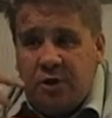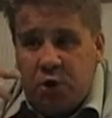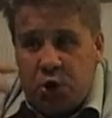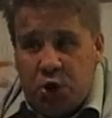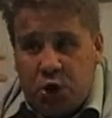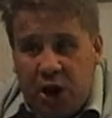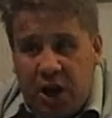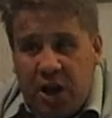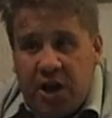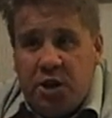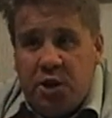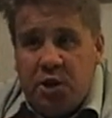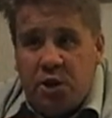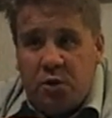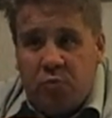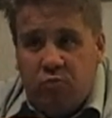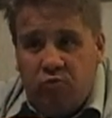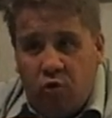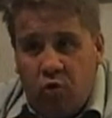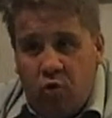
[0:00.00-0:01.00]

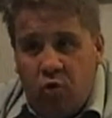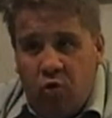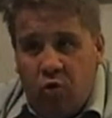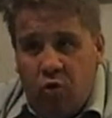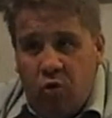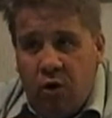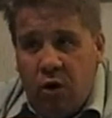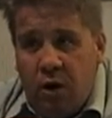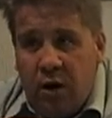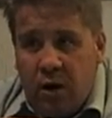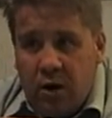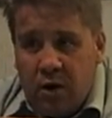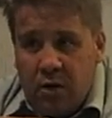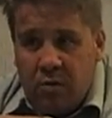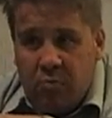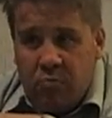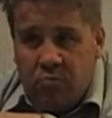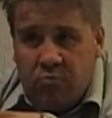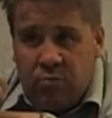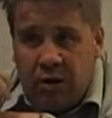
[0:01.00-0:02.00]
changed more
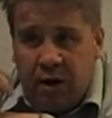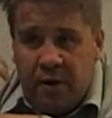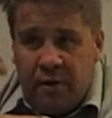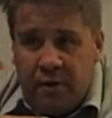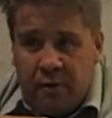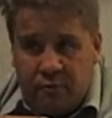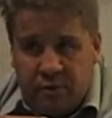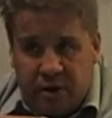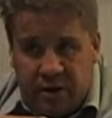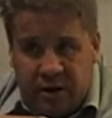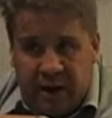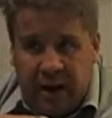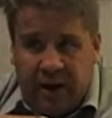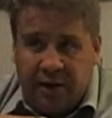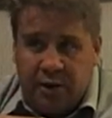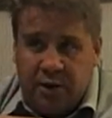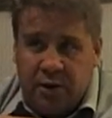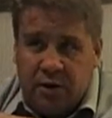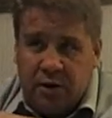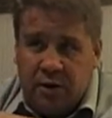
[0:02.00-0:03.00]
by the
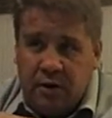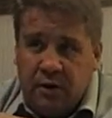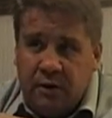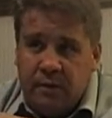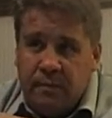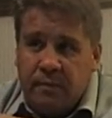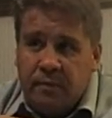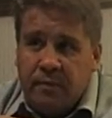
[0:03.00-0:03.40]
redactor,